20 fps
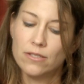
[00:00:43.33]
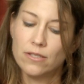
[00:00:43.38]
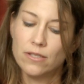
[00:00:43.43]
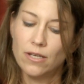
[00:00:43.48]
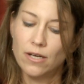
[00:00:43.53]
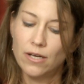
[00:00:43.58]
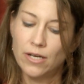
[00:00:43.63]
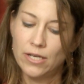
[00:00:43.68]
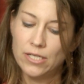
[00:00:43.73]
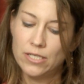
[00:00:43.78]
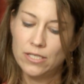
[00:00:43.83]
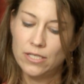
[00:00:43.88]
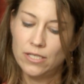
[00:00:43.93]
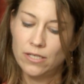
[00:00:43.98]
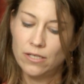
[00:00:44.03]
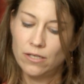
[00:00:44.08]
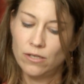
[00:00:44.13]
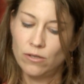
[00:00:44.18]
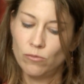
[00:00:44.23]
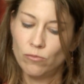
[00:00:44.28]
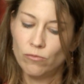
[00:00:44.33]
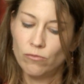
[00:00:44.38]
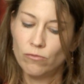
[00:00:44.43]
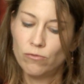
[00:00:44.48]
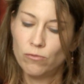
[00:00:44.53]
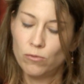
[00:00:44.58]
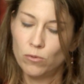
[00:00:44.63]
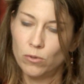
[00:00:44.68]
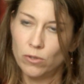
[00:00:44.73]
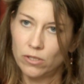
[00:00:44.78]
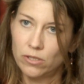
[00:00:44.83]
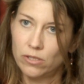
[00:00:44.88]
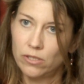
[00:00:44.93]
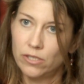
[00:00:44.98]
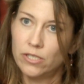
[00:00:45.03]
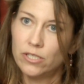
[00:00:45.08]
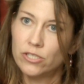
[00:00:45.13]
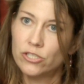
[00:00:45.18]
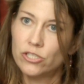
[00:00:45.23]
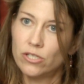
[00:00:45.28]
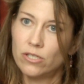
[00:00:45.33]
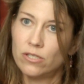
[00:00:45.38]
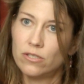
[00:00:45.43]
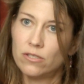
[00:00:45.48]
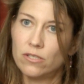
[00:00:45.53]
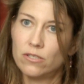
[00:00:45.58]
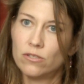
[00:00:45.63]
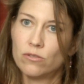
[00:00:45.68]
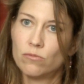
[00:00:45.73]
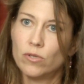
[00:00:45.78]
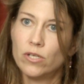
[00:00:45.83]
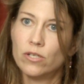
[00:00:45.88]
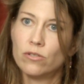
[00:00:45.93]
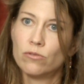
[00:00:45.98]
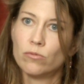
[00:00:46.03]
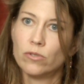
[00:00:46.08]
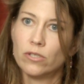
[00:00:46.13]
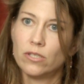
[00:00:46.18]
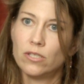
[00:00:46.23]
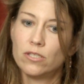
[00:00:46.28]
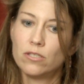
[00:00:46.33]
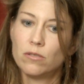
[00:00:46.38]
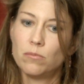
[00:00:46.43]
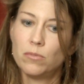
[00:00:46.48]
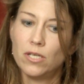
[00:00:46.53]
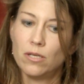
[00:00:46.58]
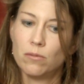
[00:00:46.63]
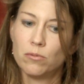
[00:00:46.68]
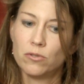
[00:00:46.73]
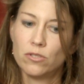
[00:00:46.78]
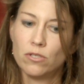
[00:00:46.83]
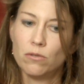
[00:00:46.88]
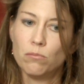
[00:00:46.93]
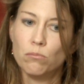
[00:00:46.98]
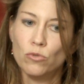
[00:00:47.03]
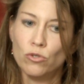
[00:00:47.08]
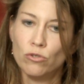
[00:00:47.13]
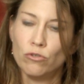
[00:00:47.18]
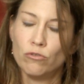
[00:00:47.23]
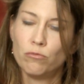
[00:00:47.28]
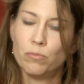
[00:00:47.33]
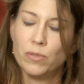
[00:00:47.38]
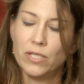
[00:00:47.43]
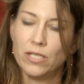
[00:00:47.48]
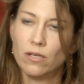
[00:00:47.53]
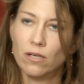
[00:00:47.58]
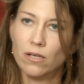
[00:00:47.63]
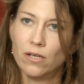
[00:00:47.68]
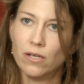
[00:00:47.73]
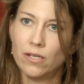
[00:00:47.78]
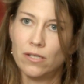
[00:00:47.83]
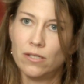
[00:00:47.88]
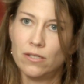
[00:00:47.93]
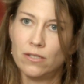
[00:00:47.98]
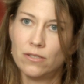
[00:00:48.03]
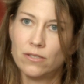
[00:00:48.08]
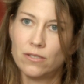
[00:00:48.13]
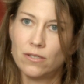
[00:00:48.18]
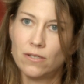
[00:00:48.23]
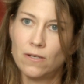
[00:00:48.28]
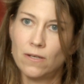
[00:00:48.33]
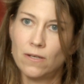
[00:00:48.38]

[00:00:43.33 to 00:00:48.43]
The idea for clinicians is really to be able to move beyond